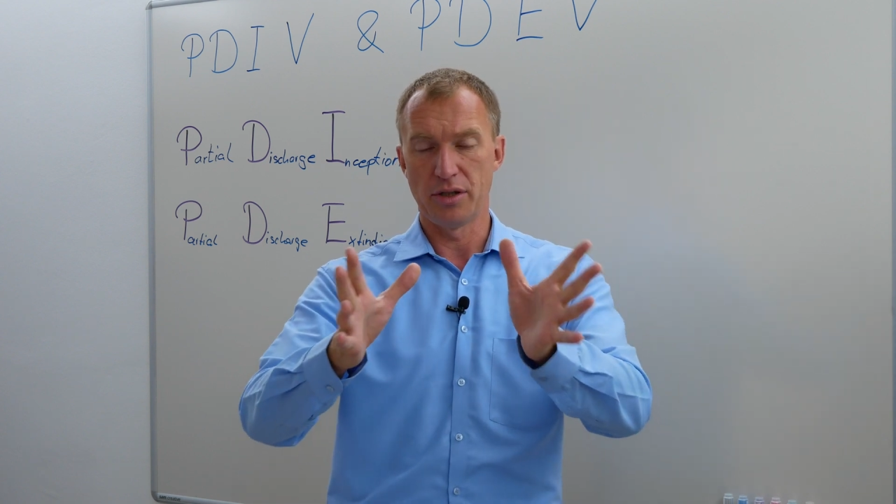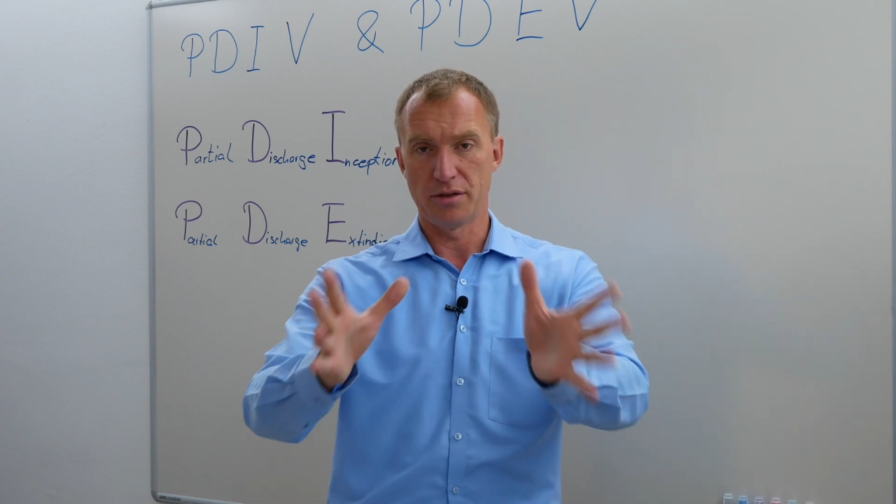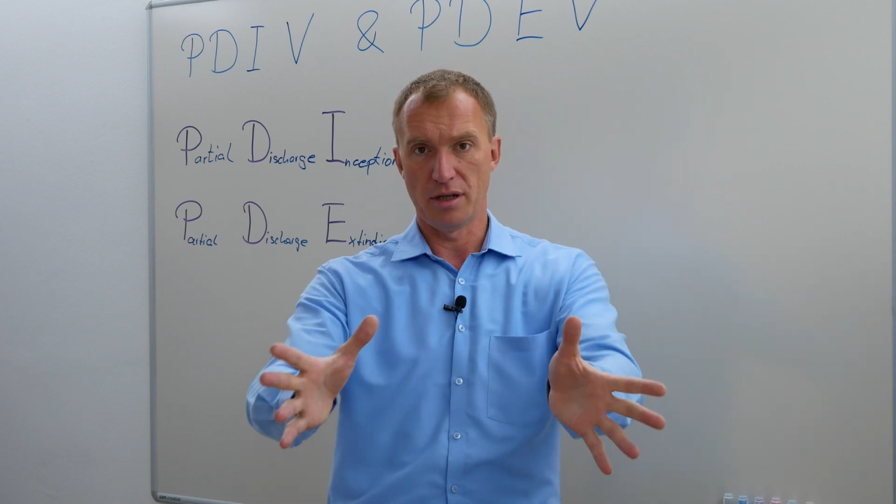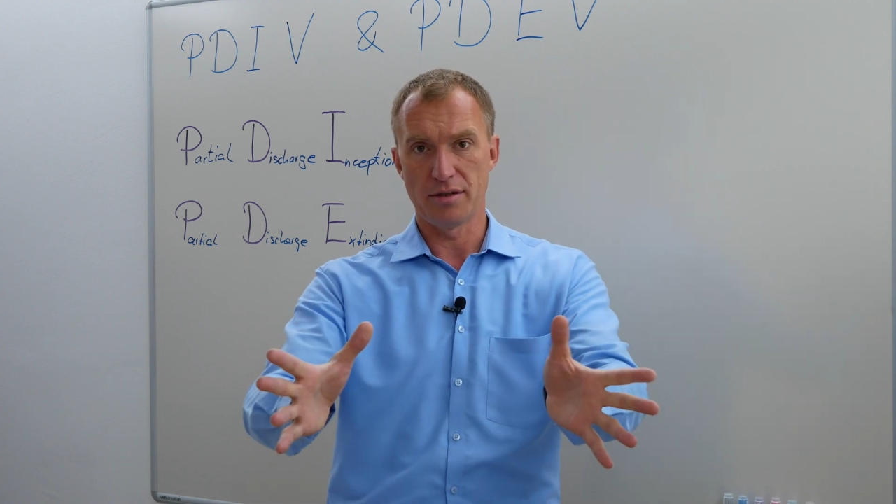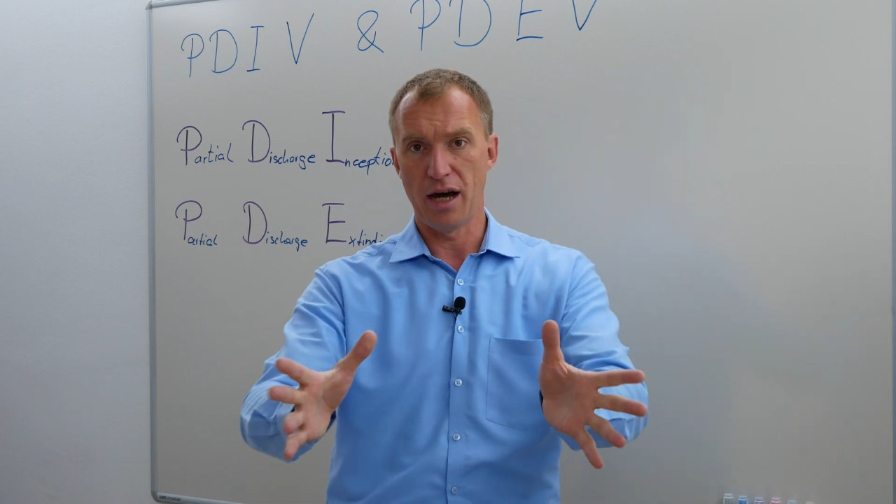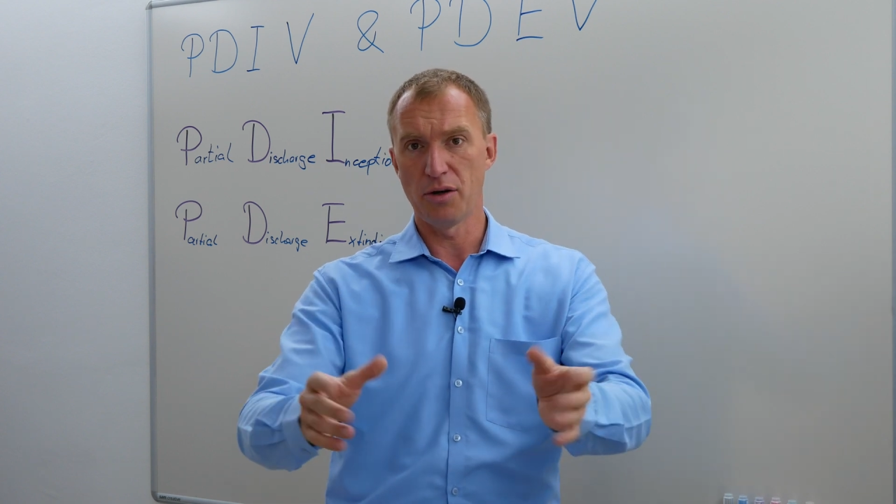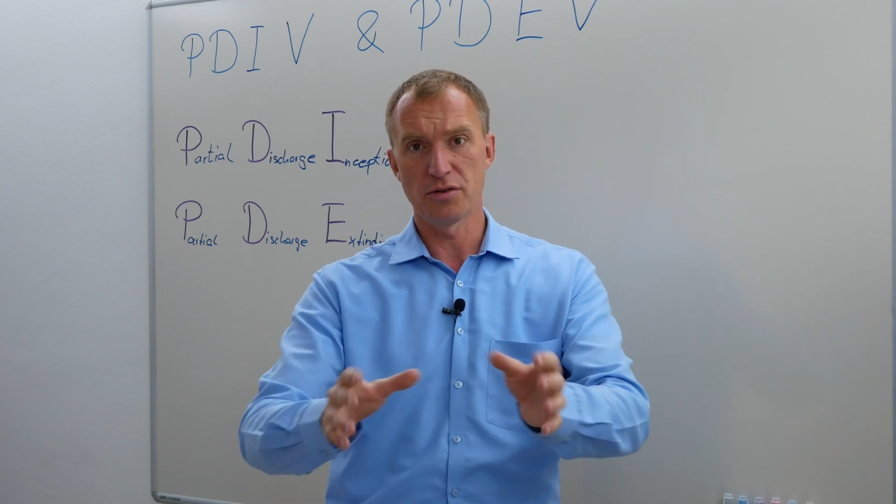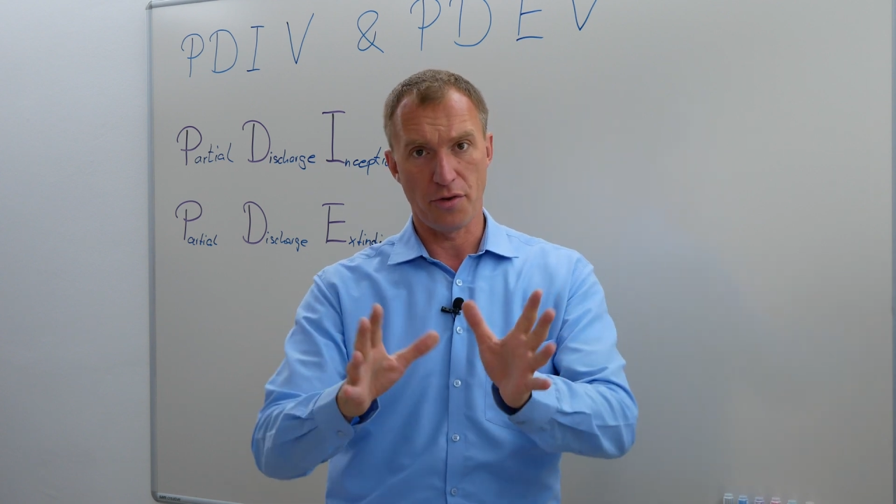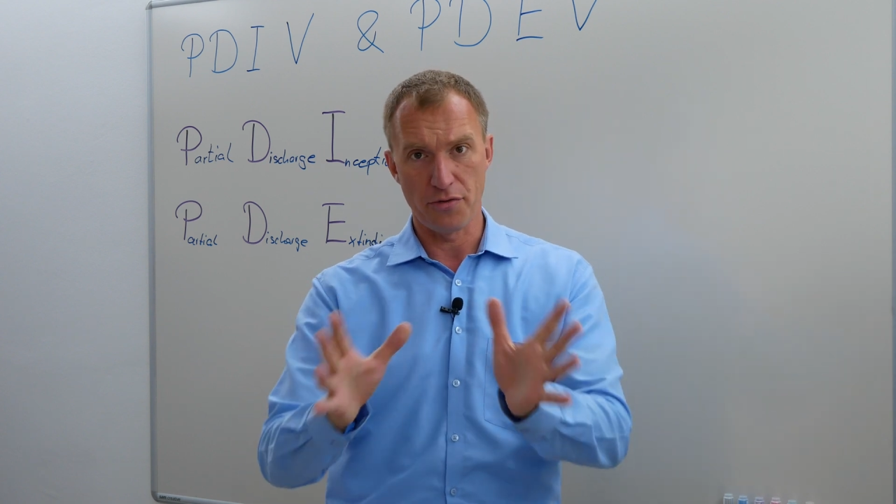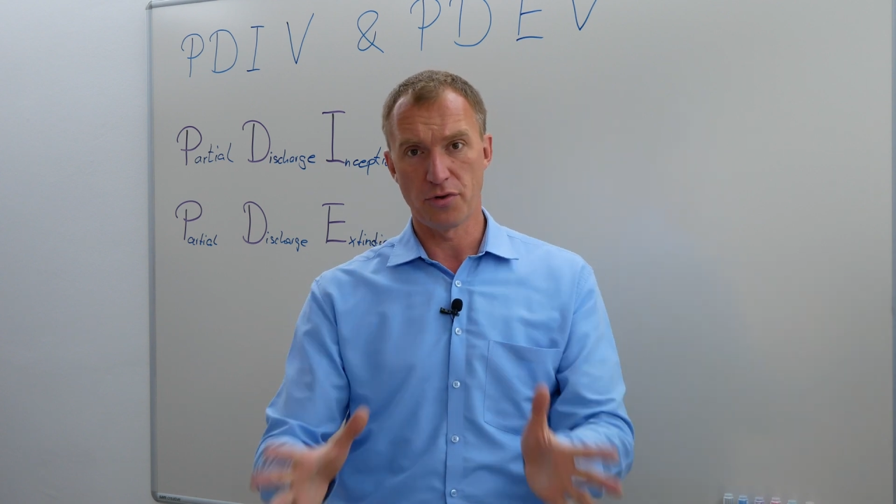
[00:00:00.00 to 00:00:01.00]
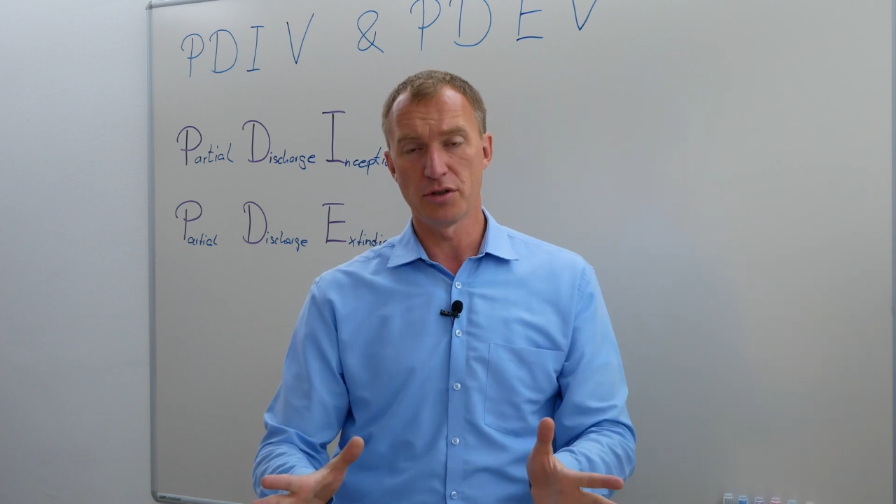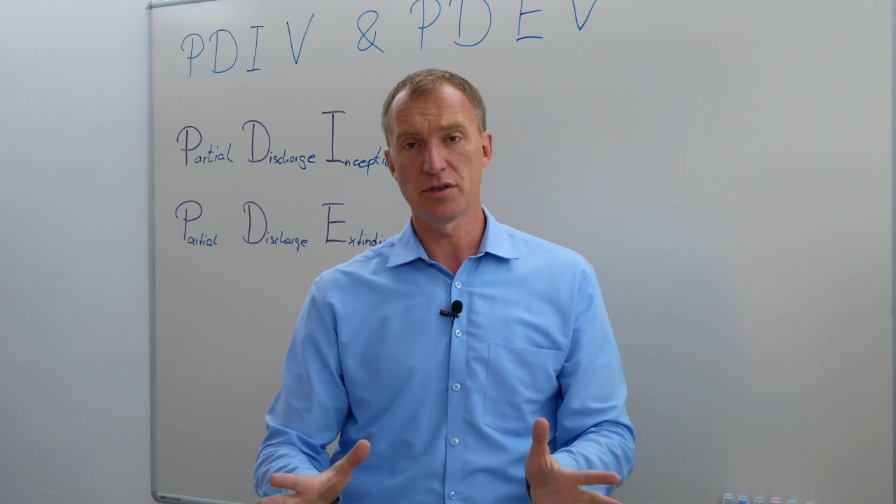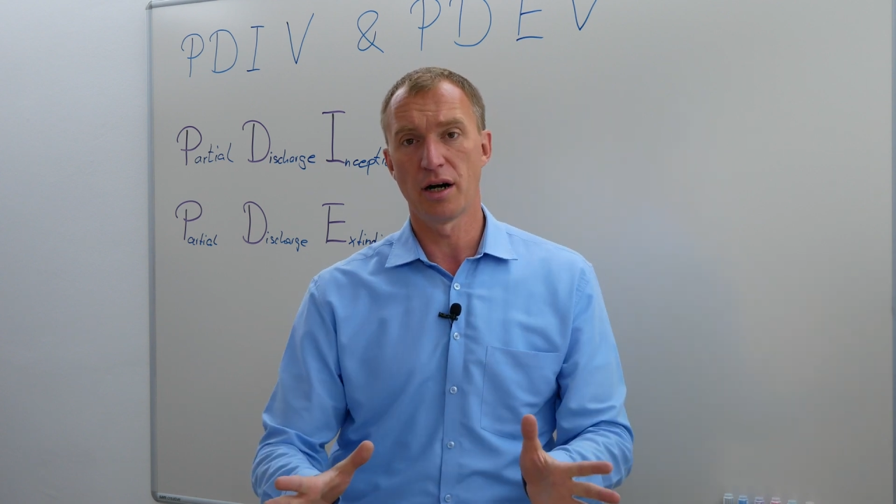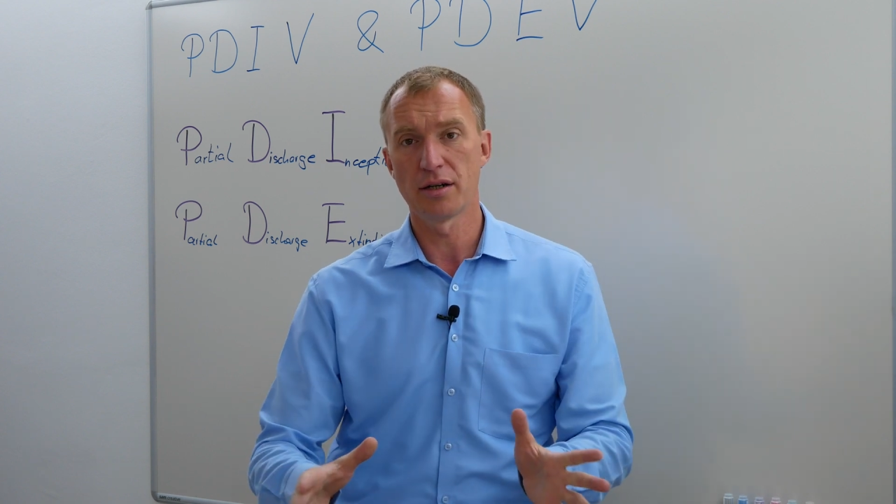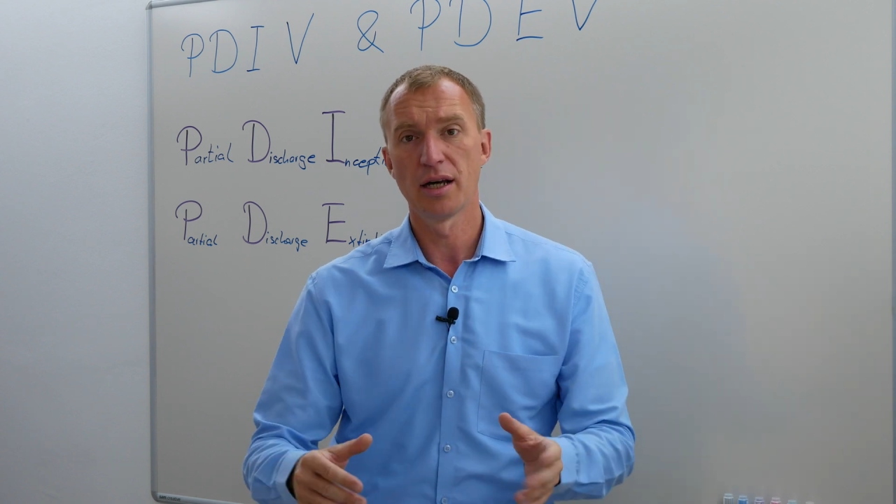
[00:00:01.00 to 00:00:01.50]
is a house with a front
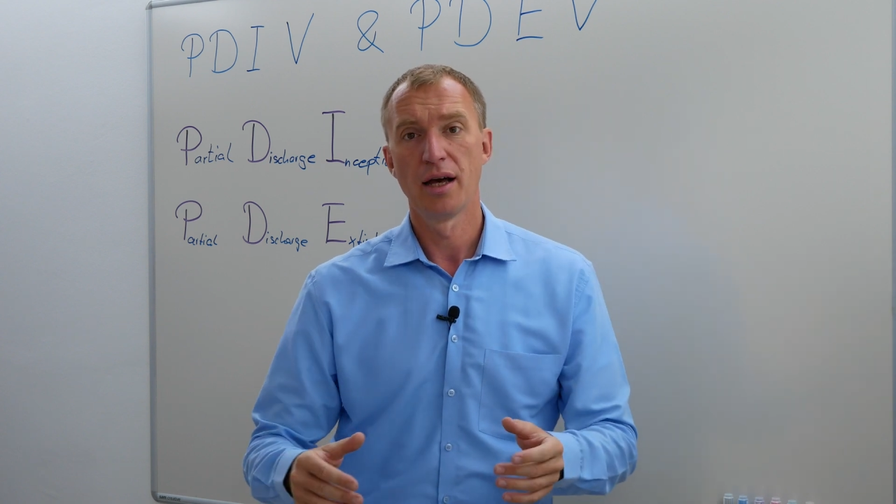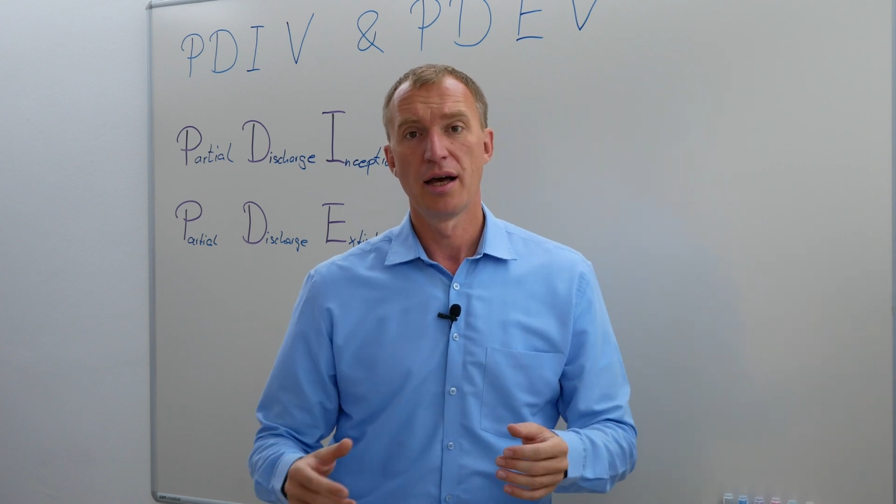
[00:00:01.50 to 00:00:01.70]
yard